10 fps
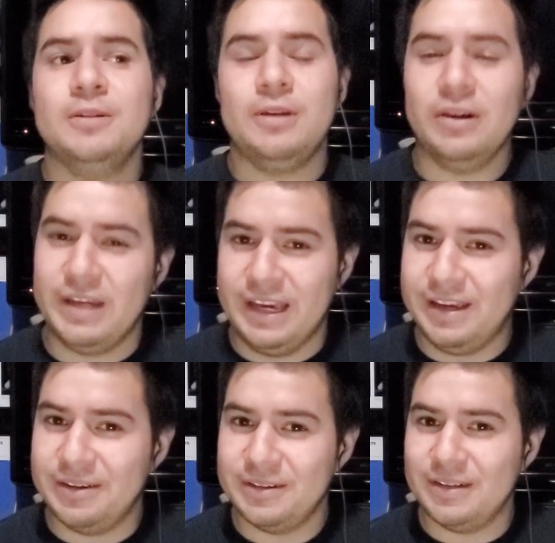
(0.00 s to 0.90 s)

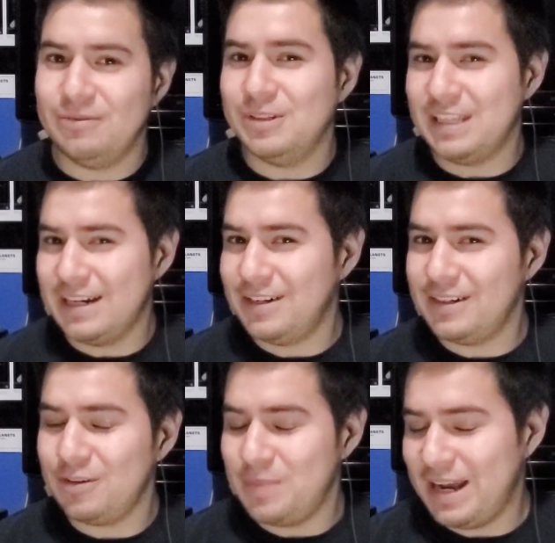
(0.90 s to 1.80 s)
okay, was that
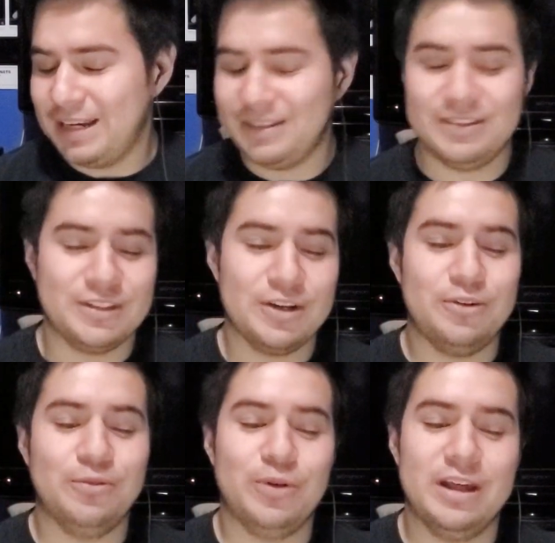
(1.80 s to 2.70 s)
good or bad?
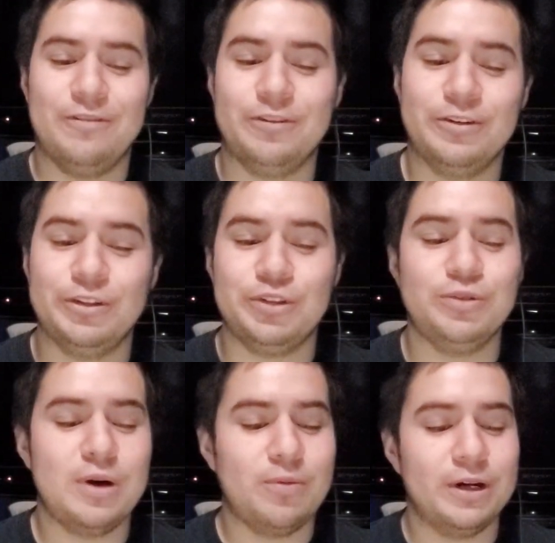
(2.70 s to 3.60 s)
So, without further
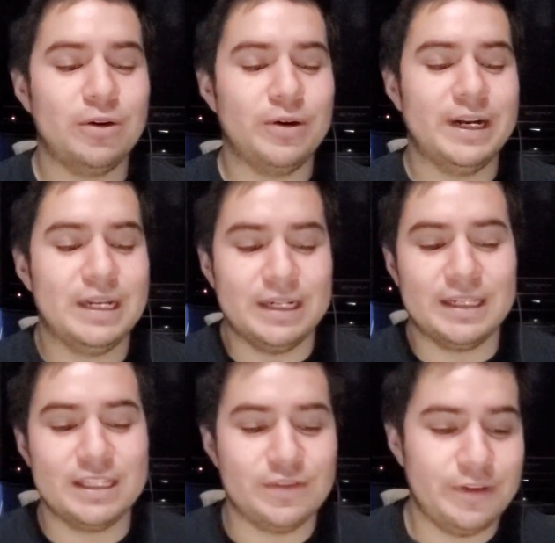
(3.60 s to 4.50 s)
ado, I want to go ahead and look
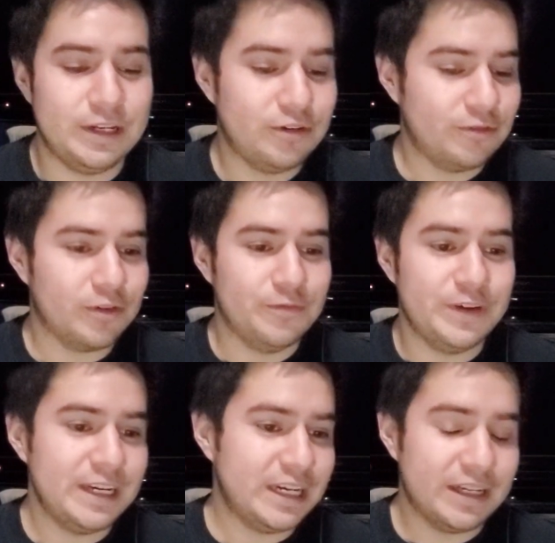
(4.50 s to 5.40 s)
at this video from
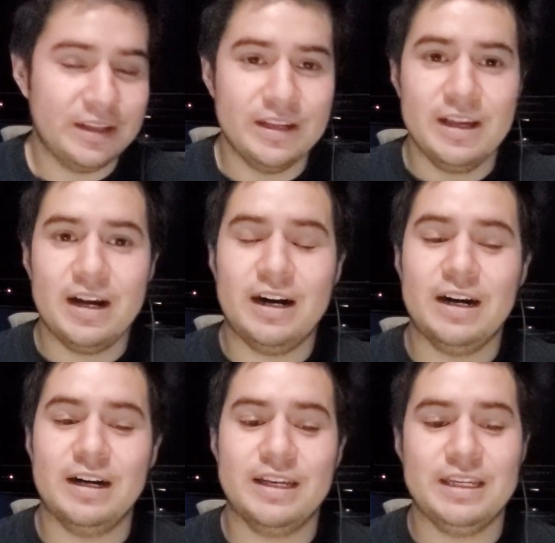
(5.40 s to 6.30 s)
Vic.
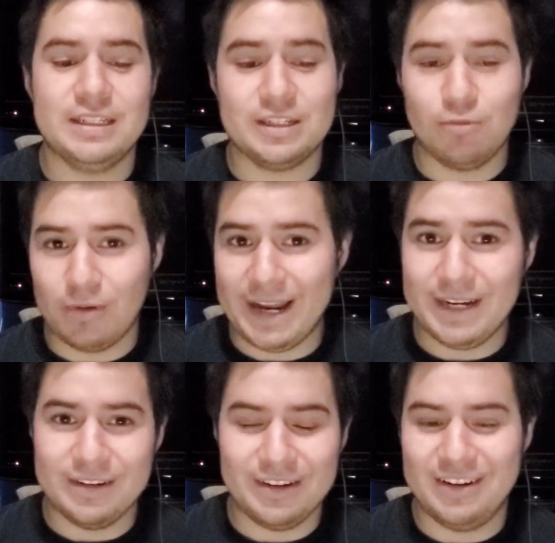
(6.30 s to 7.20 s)
He does a
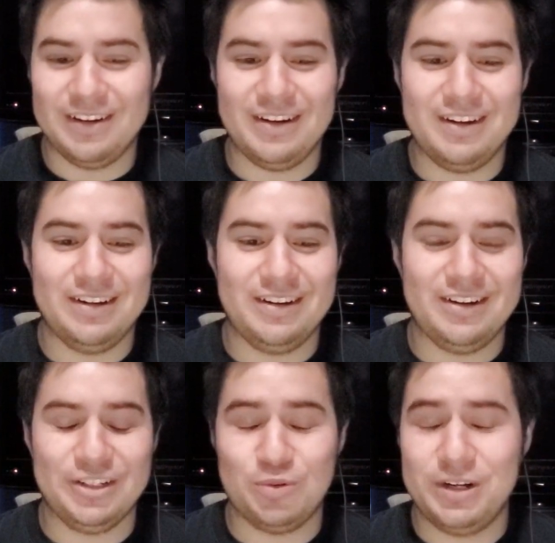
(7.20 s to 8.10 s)
rant
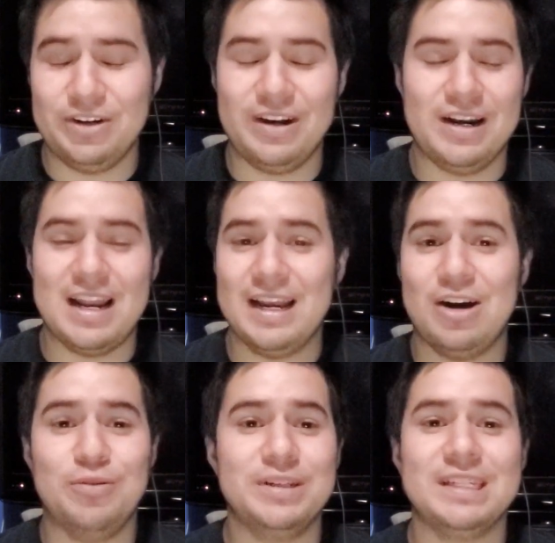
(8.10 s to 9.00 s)
on Twitter, and like I
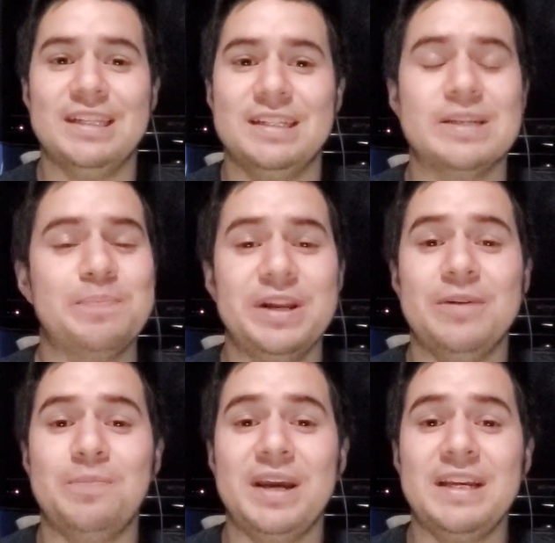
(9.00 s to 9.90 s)
always said, this is
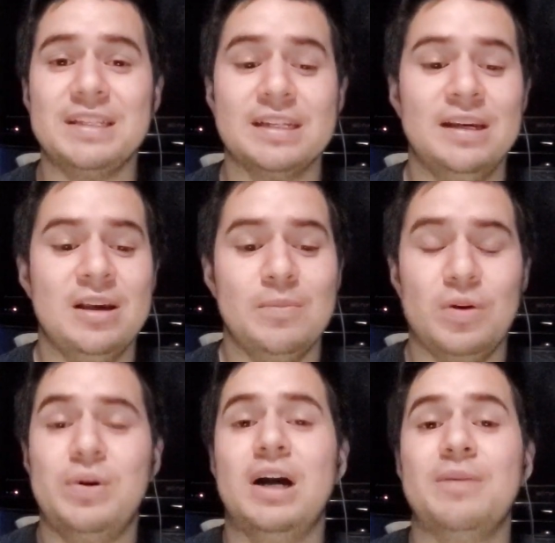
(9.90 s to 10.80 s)
opinion-based,
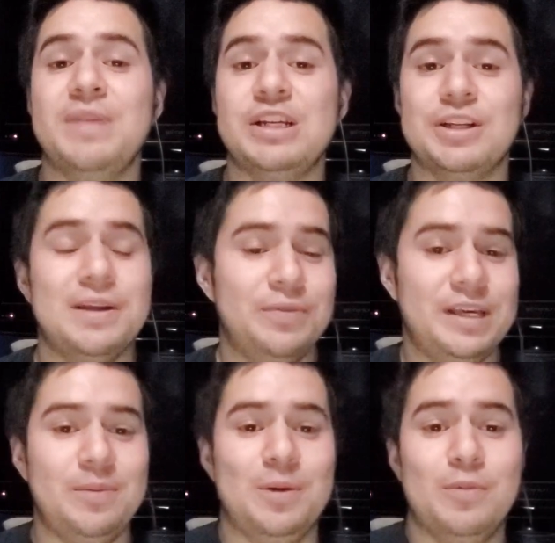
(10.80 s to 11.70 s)
but we got to make sure that we
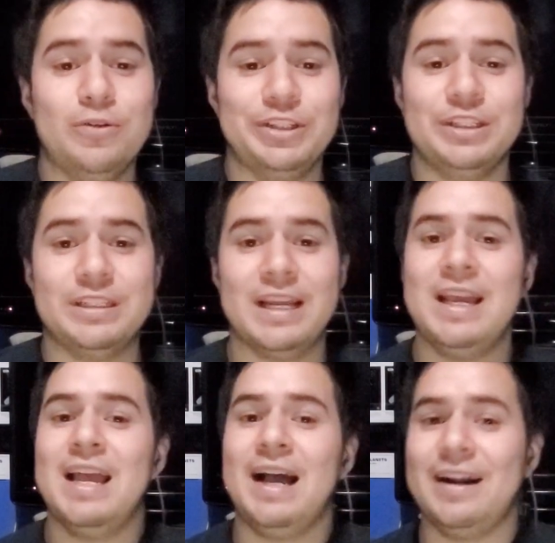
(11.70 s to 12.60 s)
keep emotions
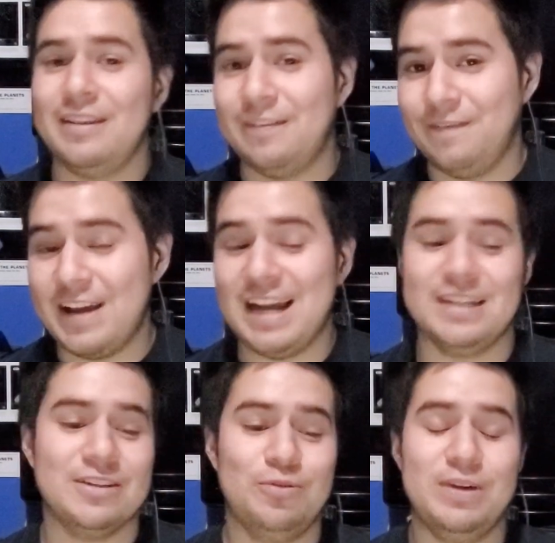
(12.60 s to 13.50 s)
out of the
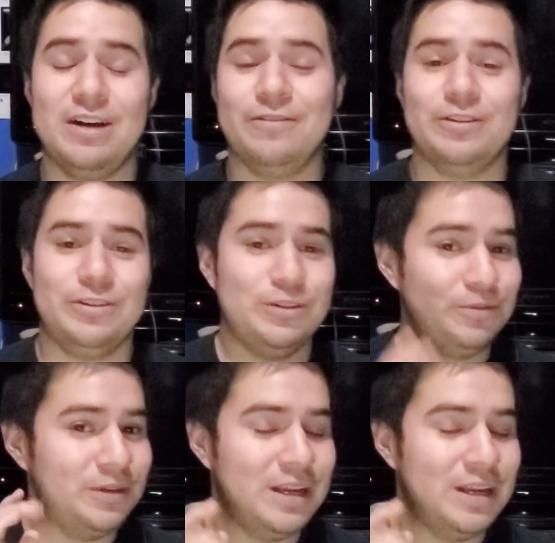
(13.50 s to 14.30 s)
facts. So, without further ado,